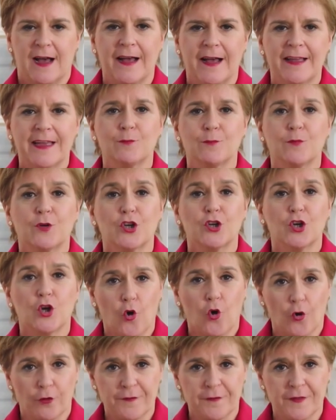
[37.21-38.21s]
I am
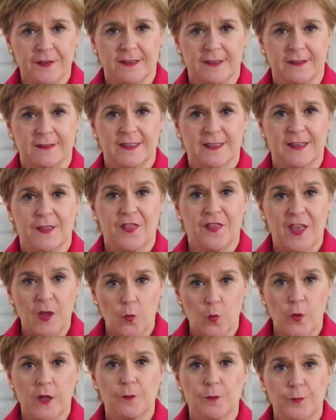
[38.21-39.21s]
confident
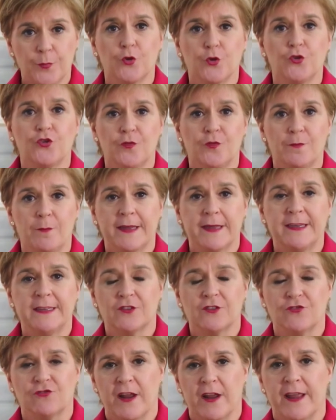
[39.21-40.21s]
they will put your
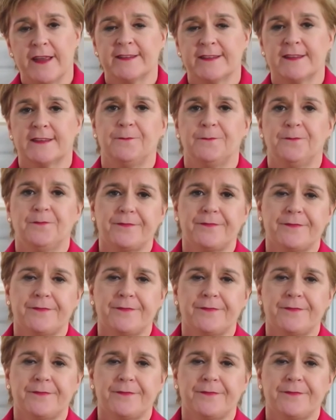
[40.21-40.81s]
mind at rest.